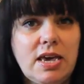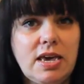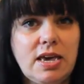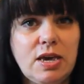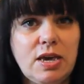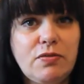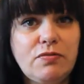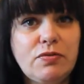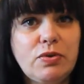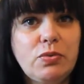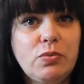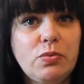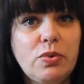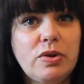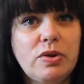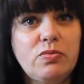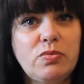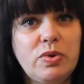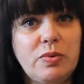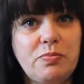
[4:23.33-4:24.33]
Even
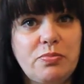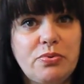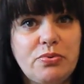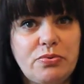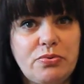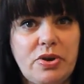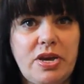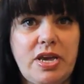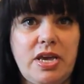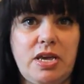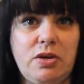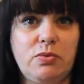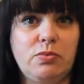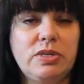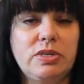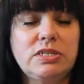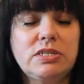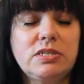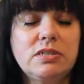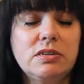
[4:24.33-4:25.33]
when we pray,
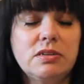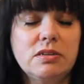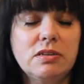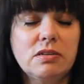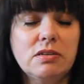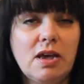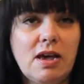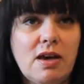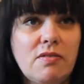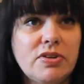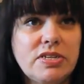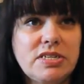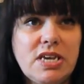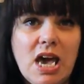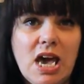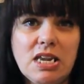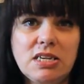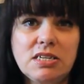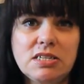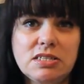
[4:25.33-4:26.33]
we have a
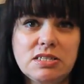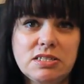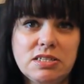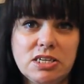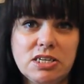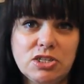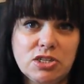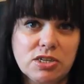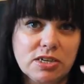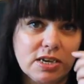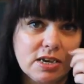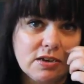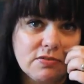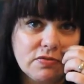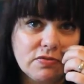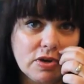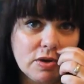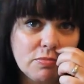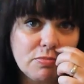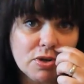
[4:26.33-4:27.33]
tendency to
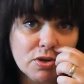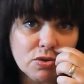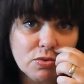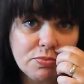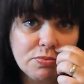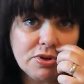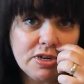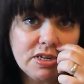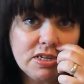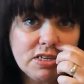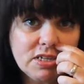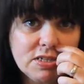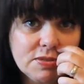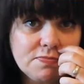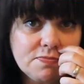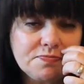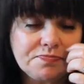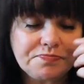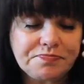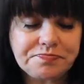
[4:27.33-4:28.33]
give a blueprint
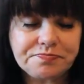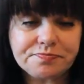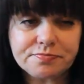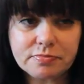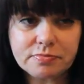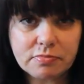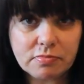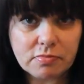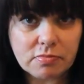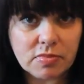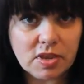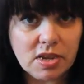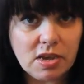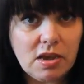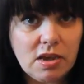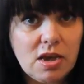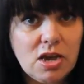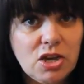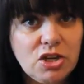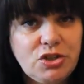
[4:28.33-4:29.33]

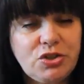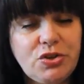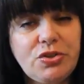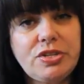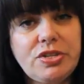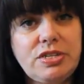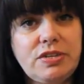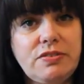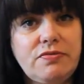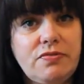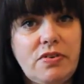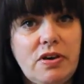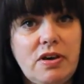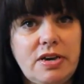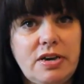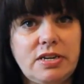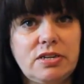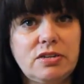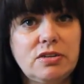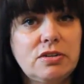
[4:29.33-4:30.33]
to the
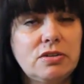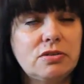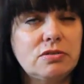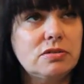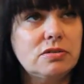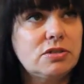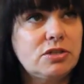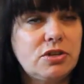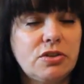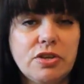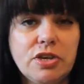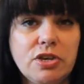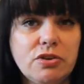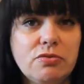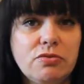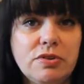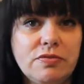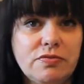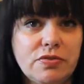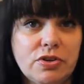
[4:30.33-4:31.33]
divine, to the
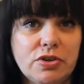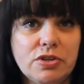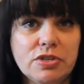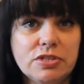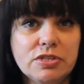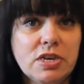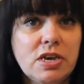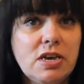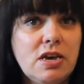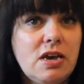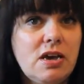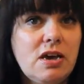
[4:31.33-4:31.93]
universe,